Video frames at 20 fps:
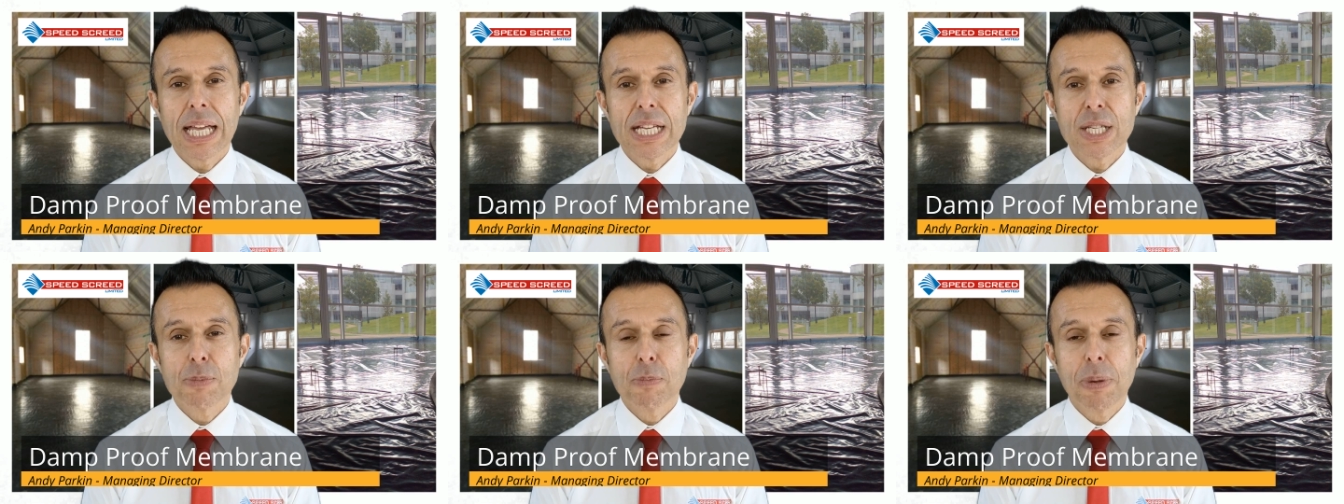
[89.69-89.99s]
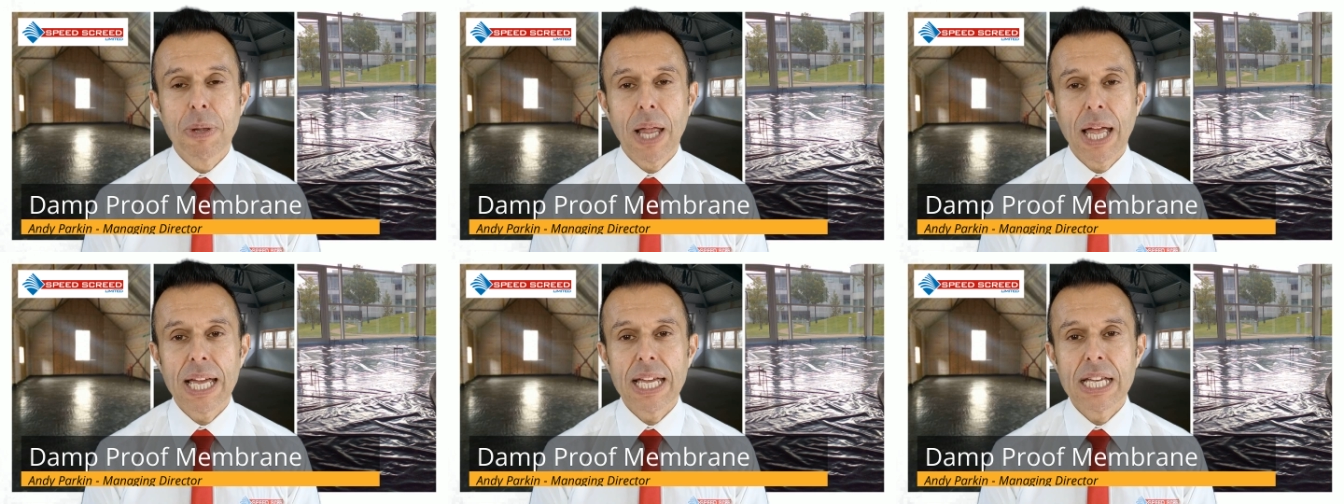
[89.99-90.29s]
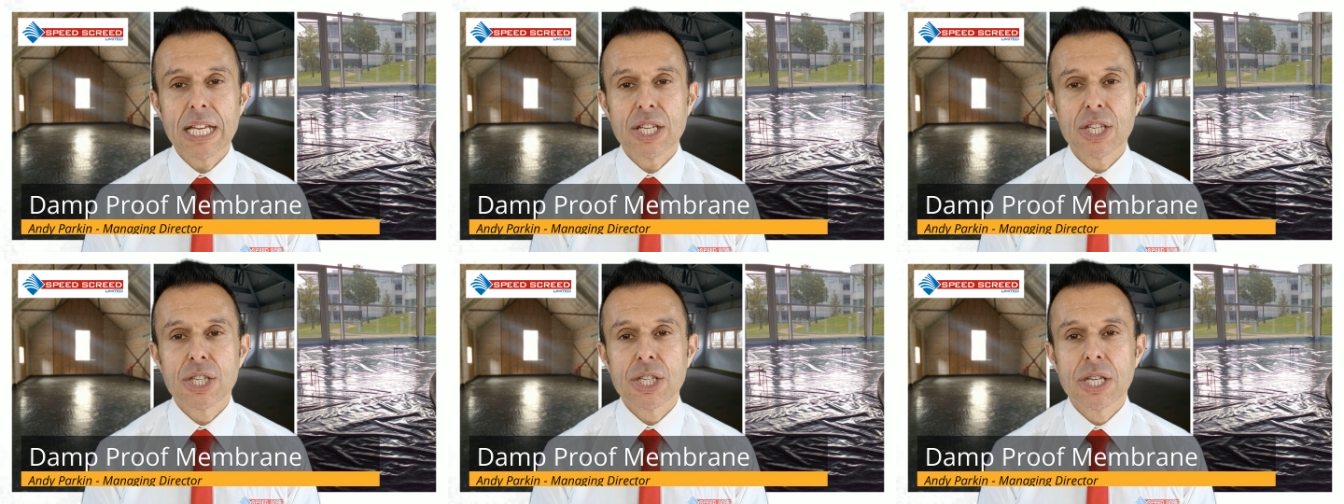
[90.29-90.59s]
is
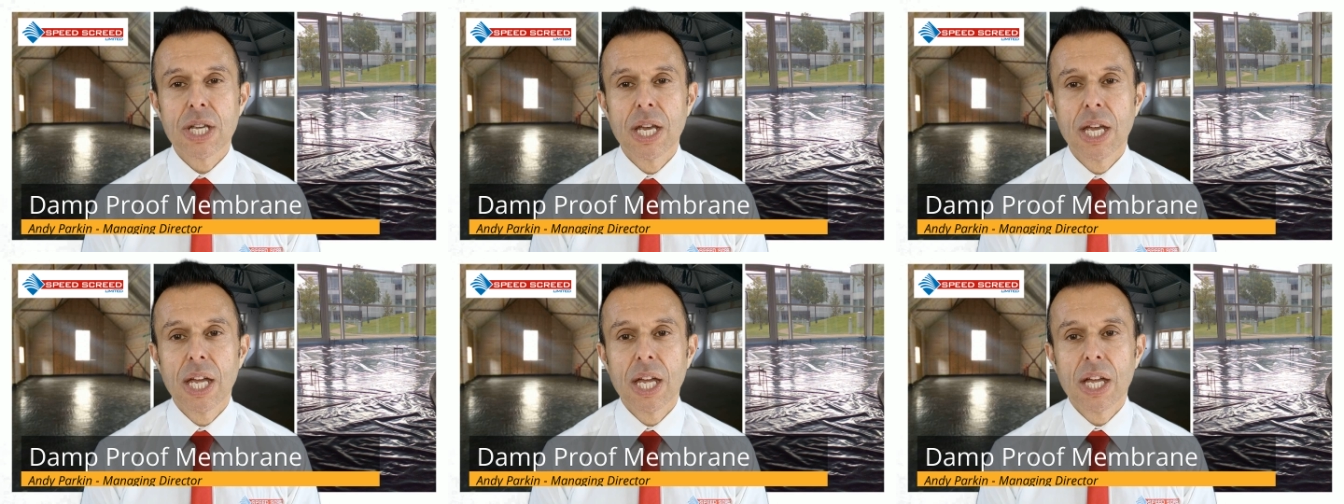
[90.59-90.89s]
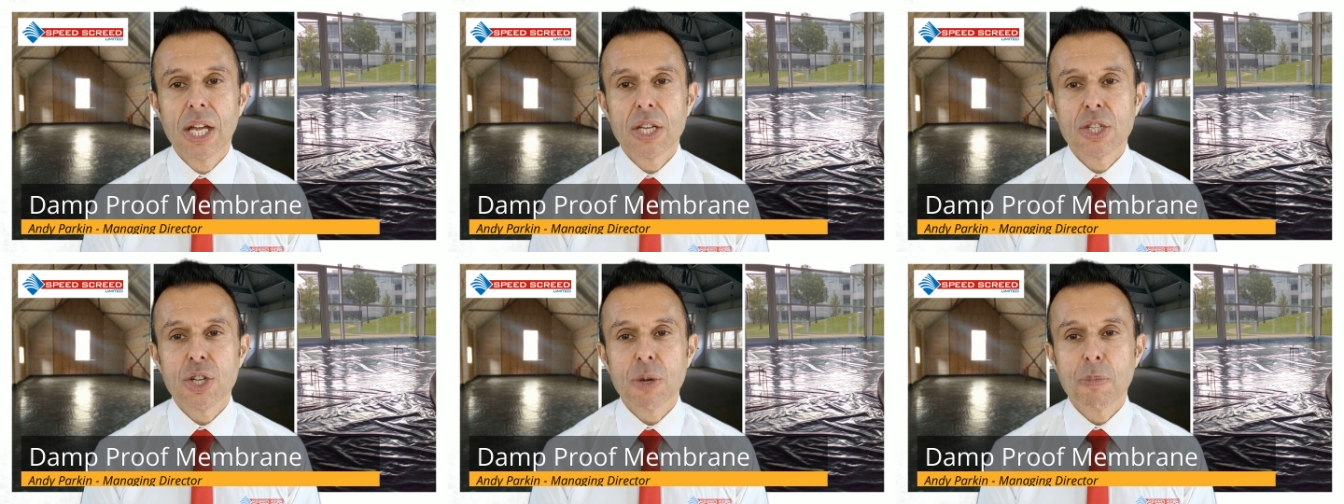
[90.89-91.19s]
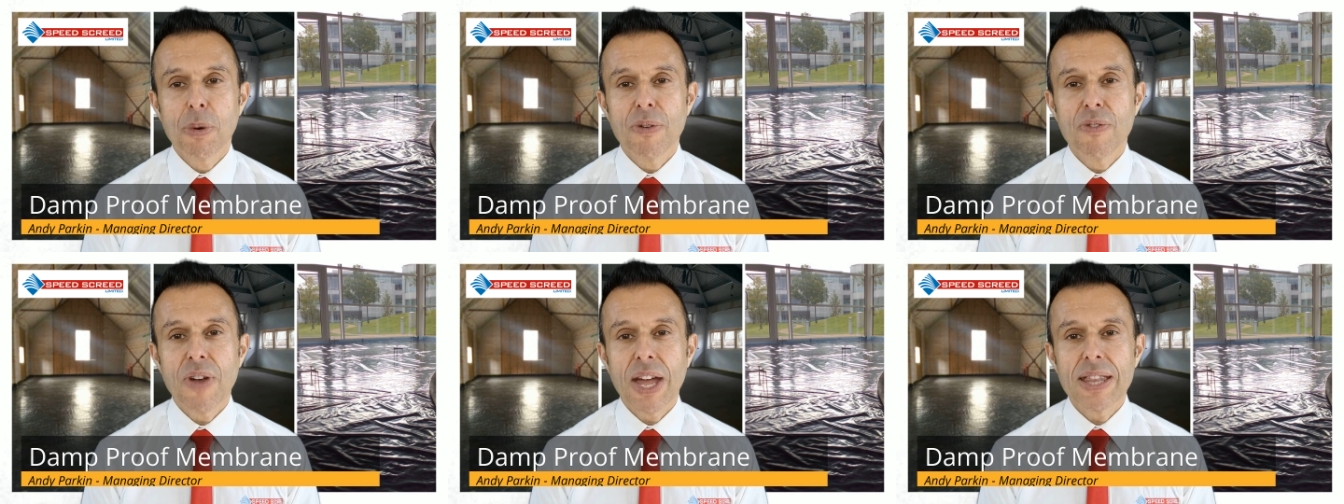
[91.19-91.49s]
placed to
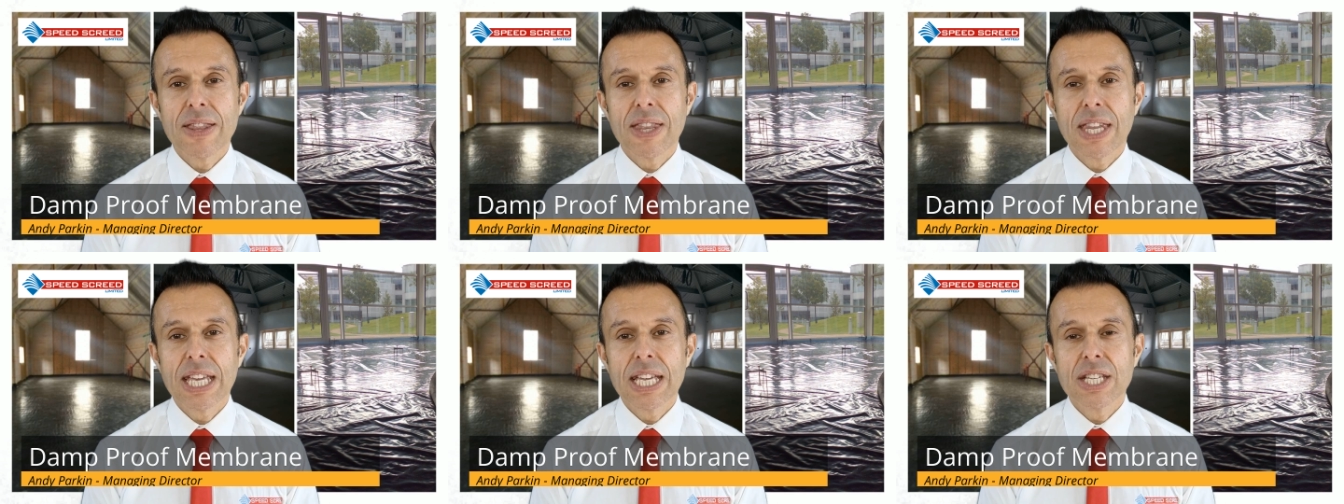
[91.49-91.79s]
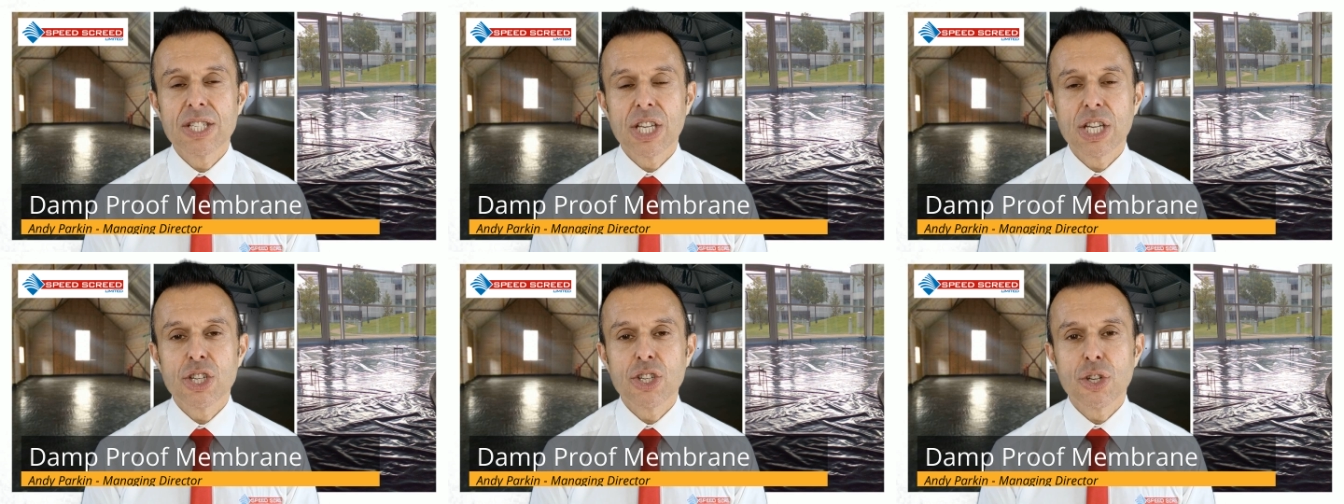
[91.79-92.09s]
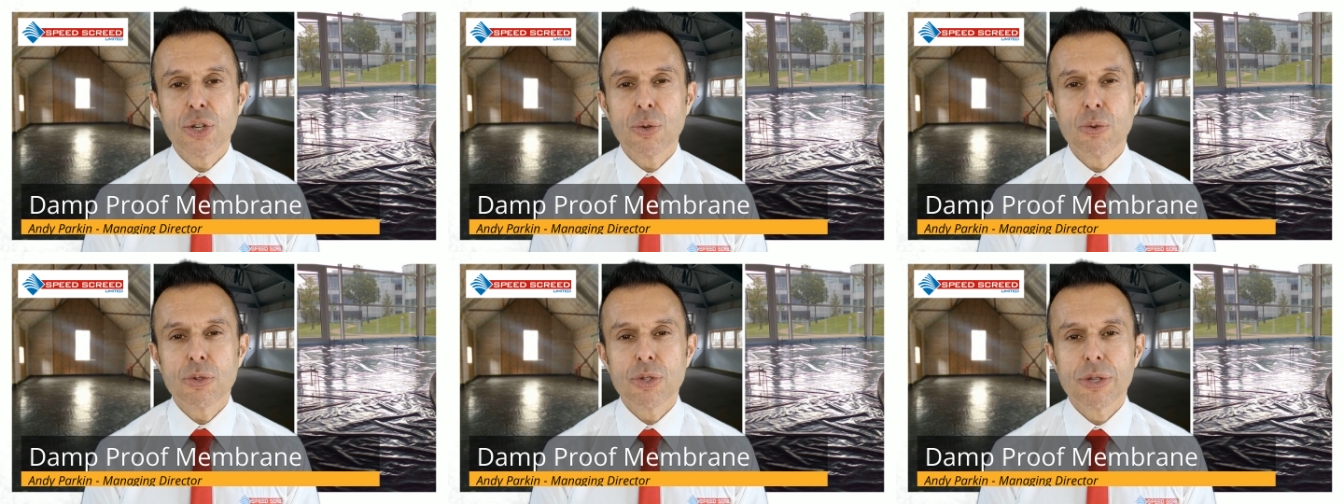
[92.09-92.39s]
prevent these
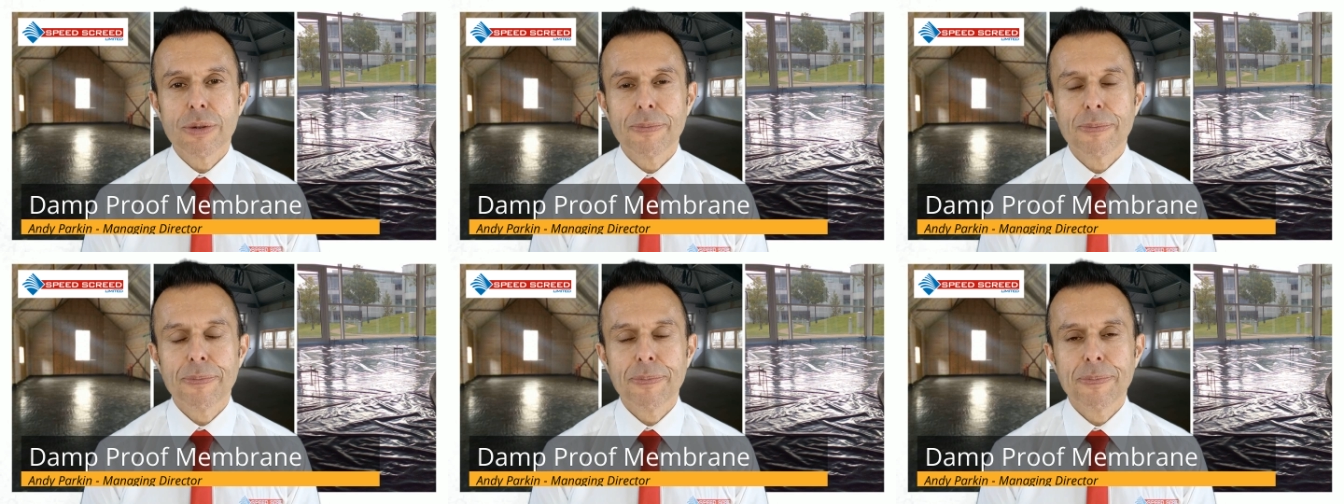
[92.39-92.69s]
issues.